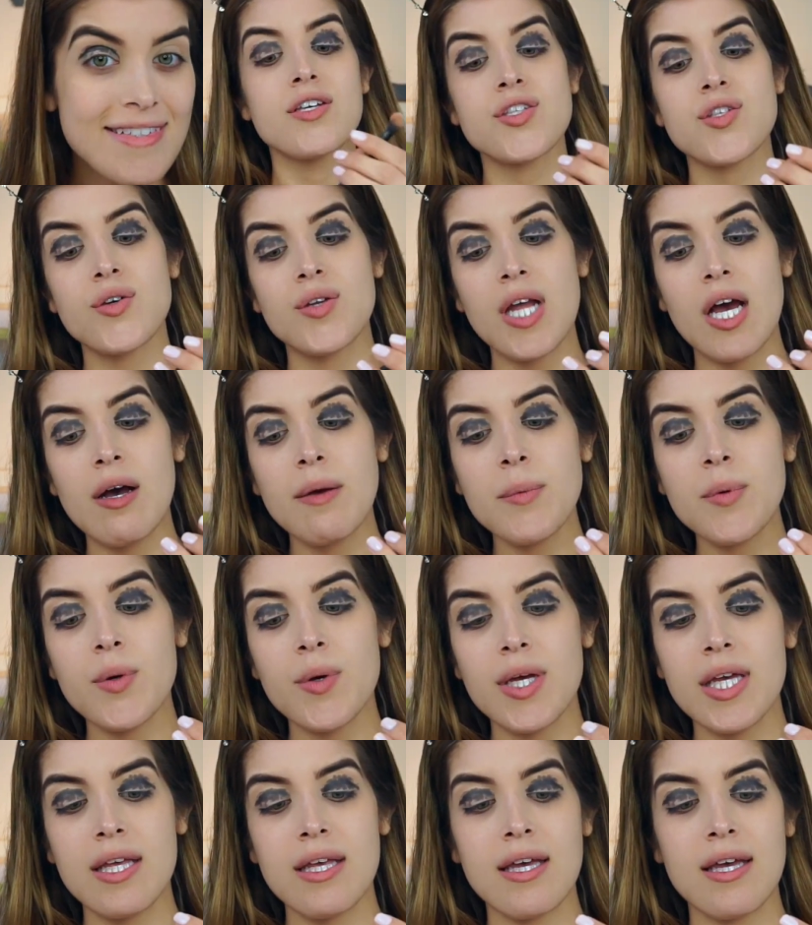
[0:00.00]
So now I'm
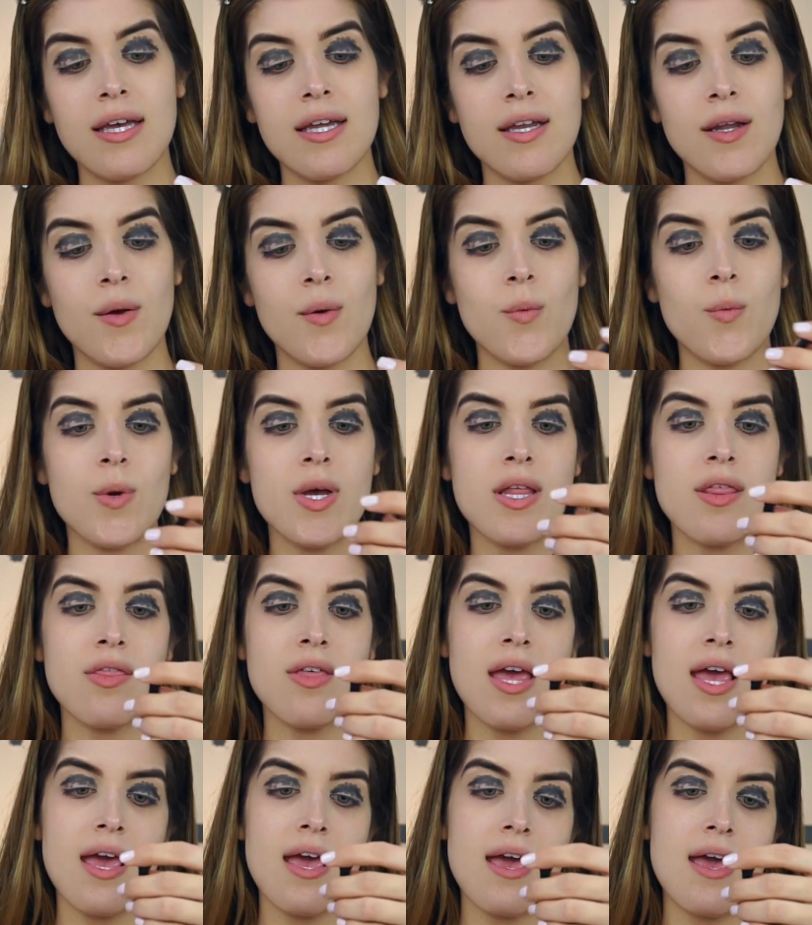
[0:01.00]
going in with
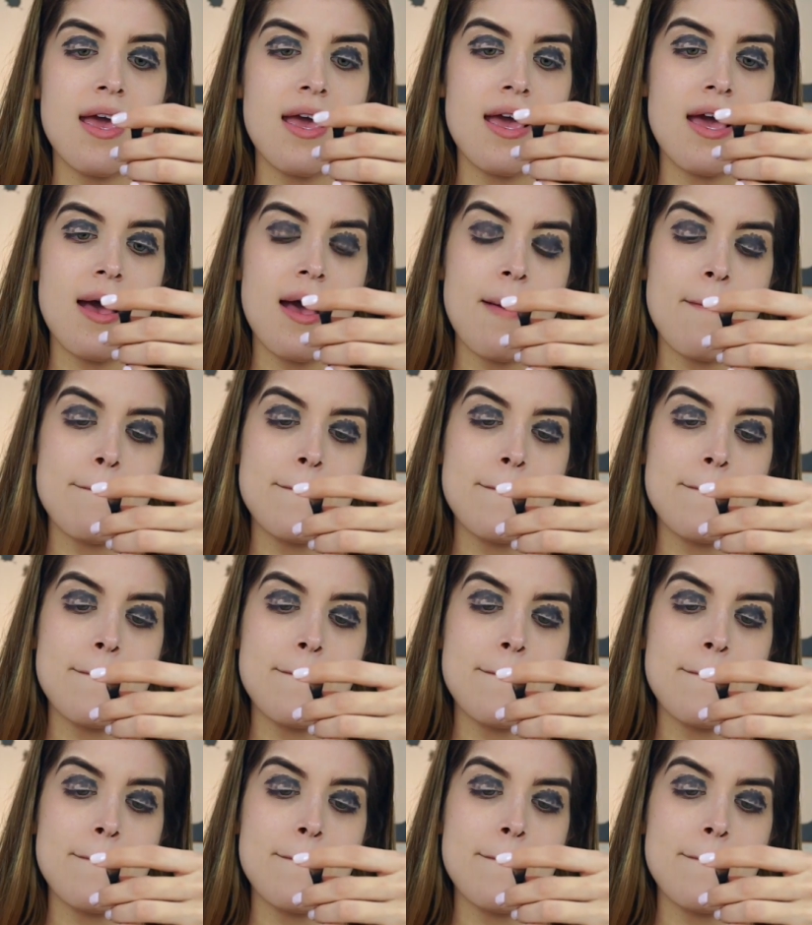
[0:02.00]
a